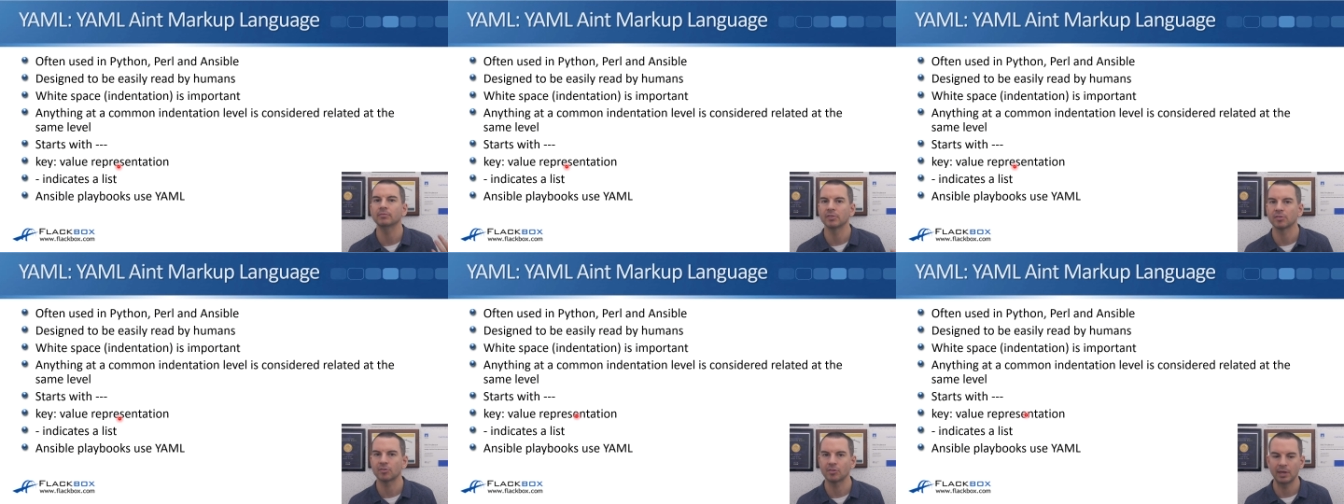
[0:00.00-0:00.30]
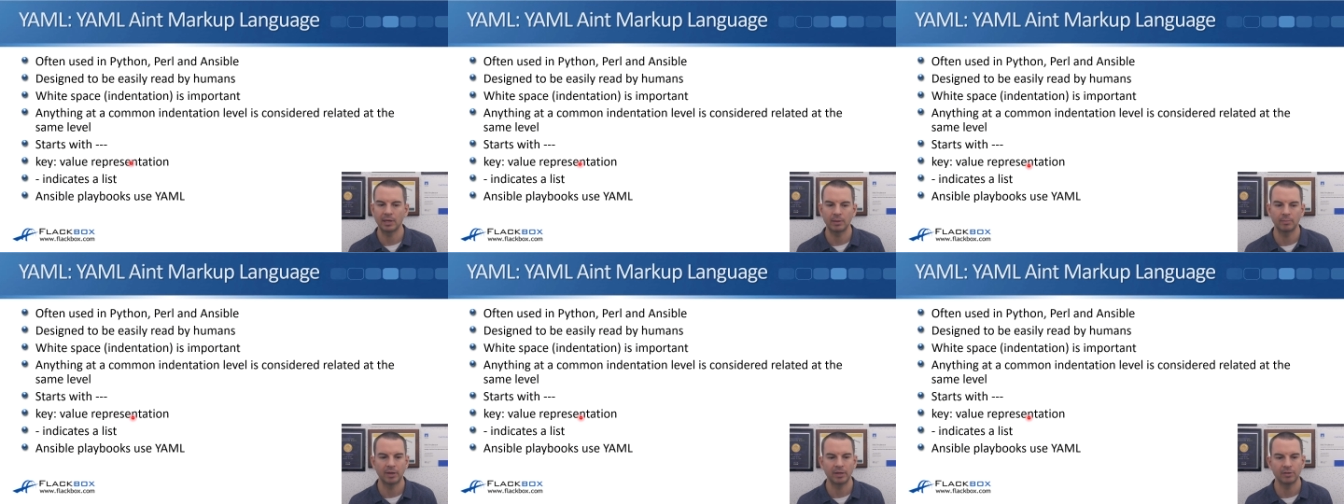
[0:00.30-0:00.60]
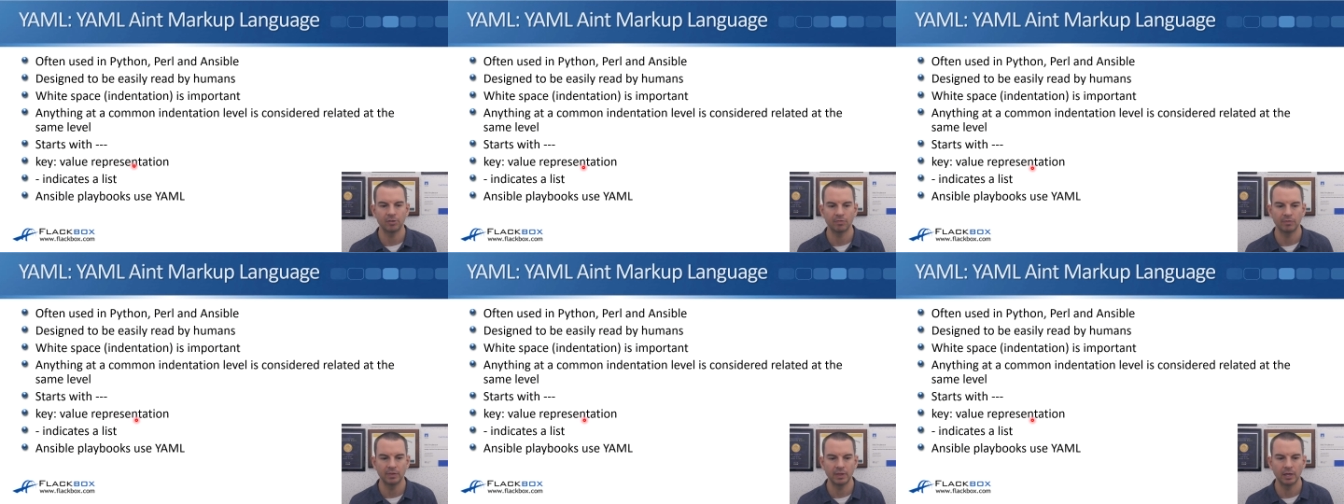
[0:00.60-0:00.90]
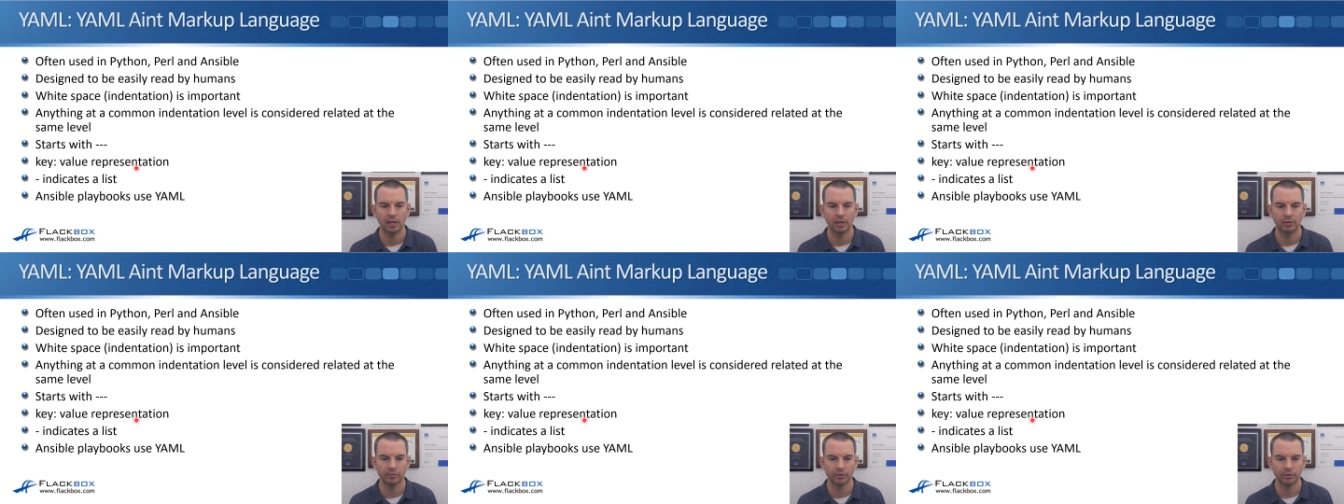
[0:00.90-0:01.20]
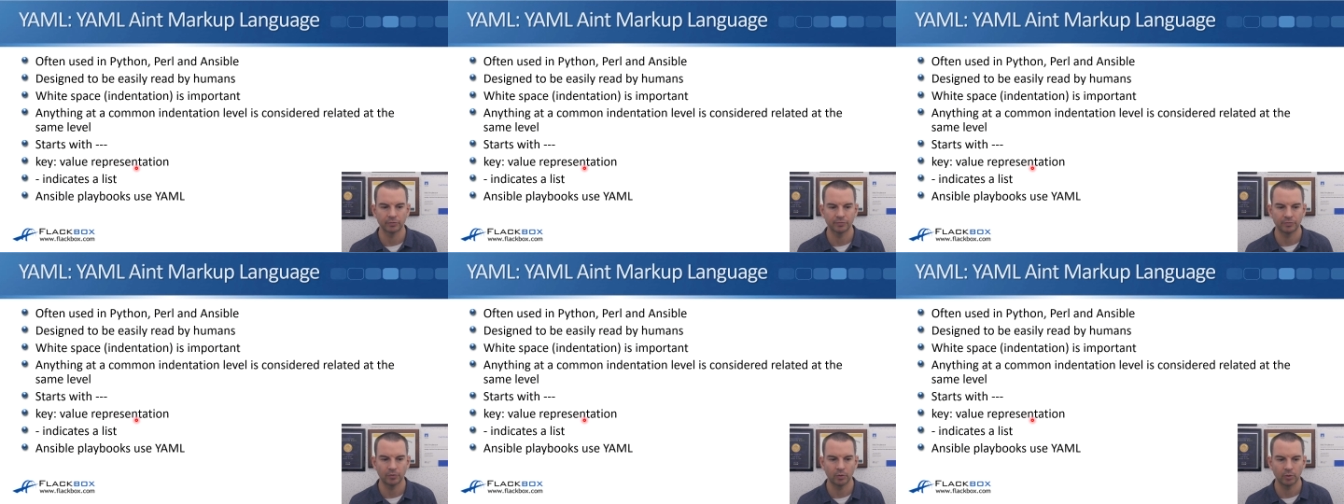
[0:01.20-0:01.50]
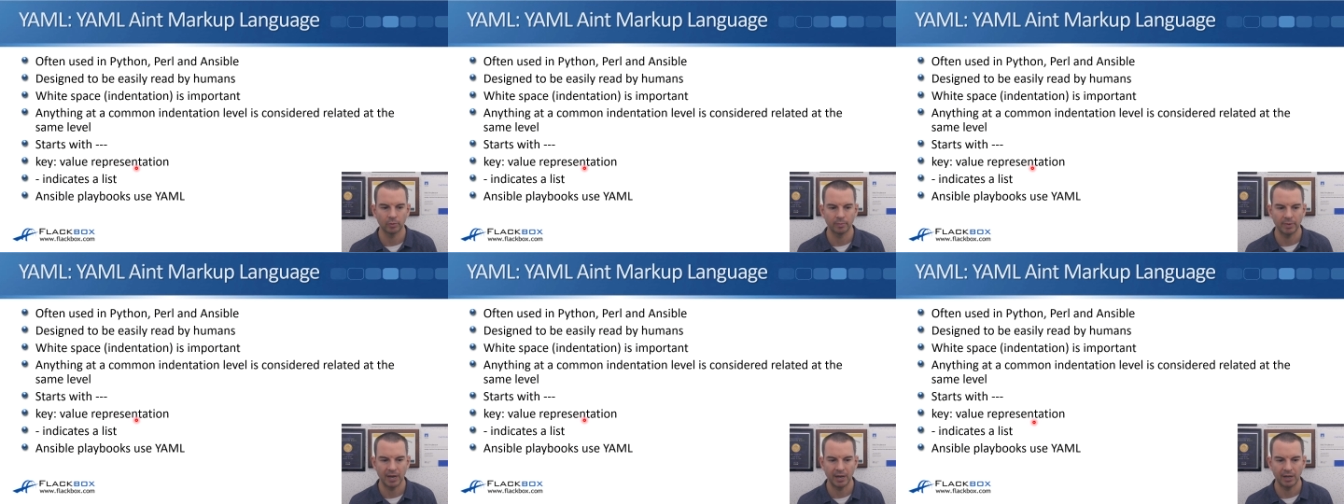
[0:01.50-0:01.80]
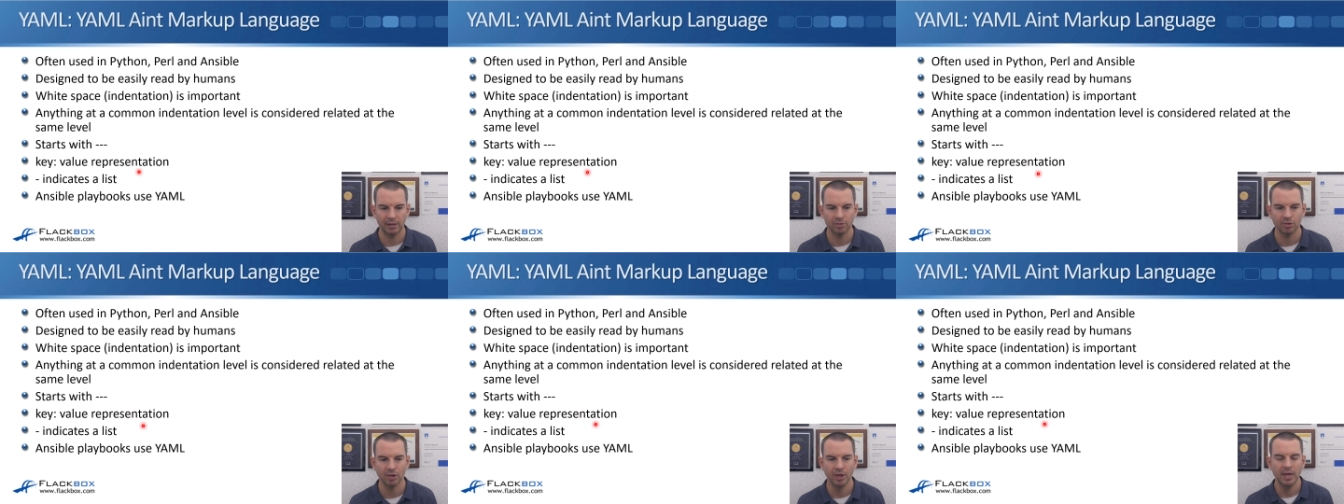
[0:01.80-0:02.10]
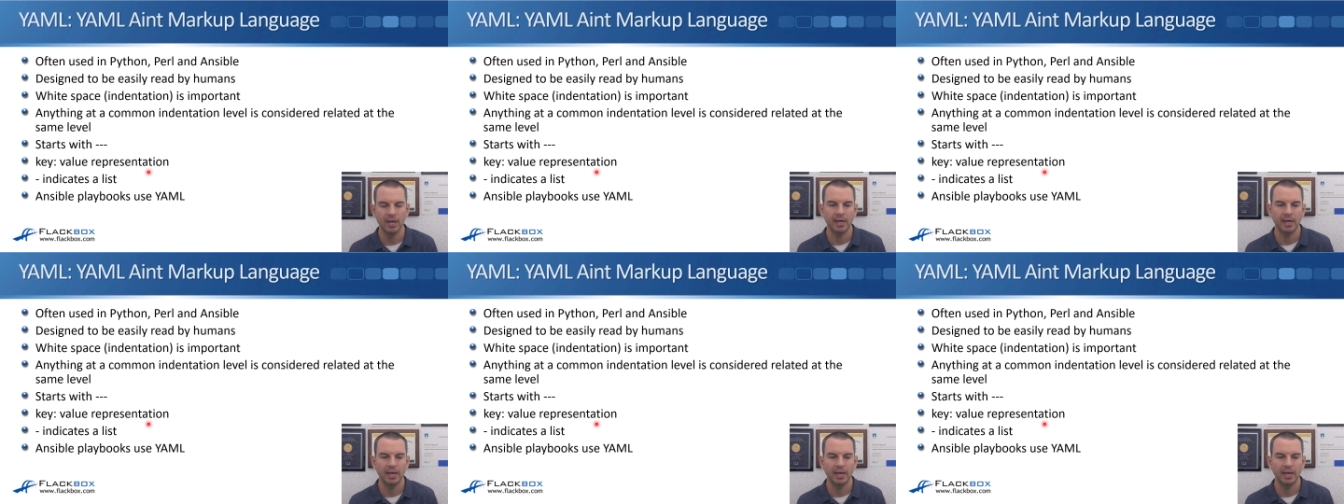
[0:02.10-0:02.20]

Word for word: the same as the other formats.